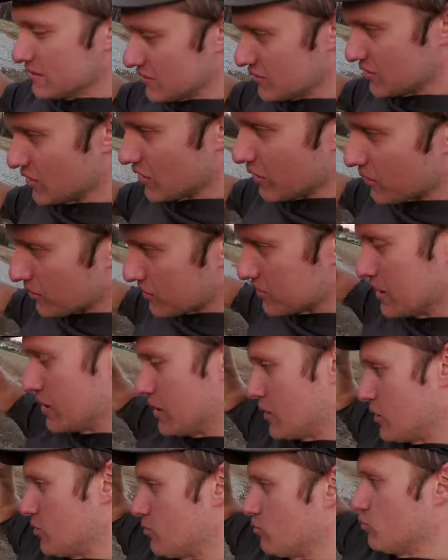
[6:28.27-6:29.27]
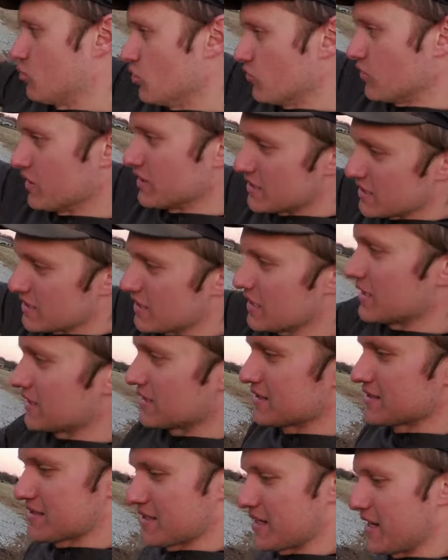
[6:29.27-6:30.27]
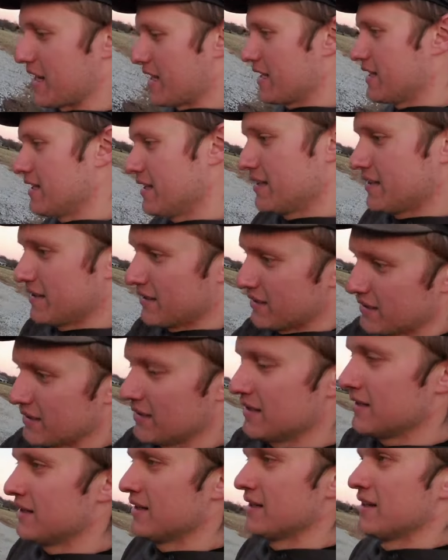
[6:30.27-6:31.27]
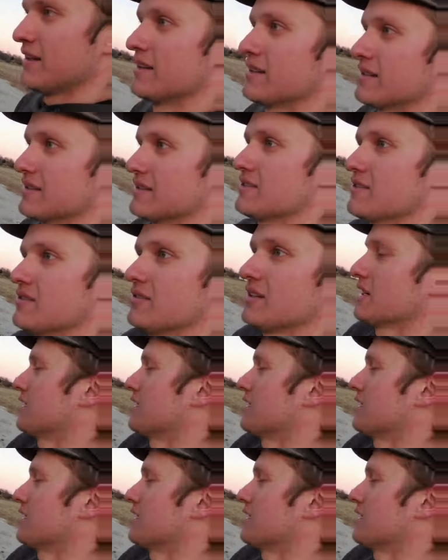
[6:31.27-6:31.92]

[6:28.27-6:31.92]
So moving to the inside, because you're